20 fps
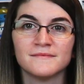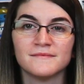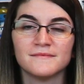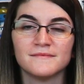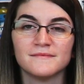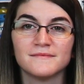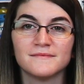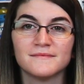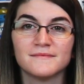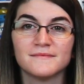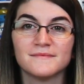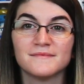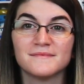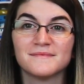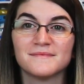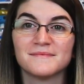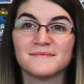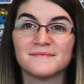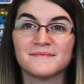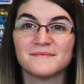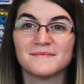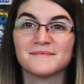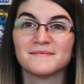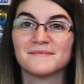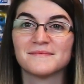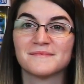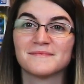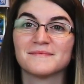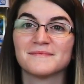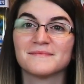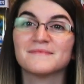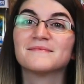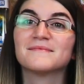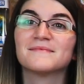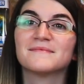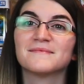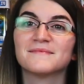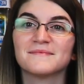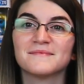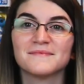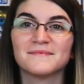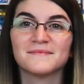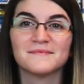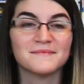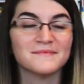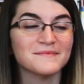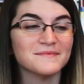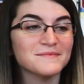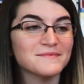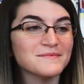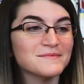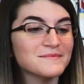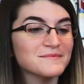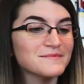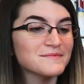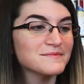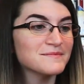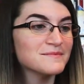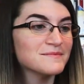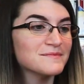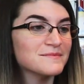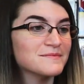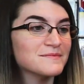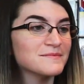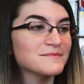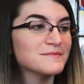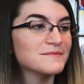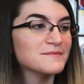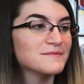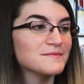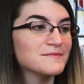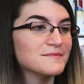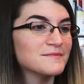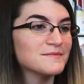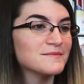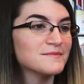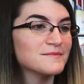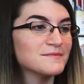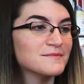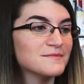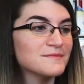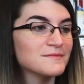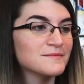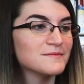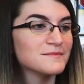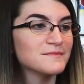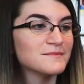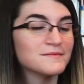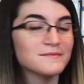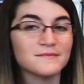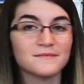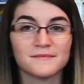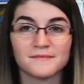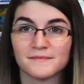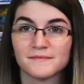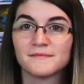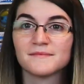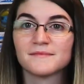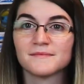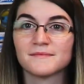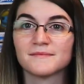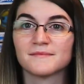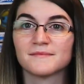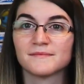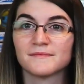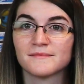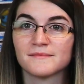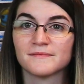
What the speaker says: [no speech]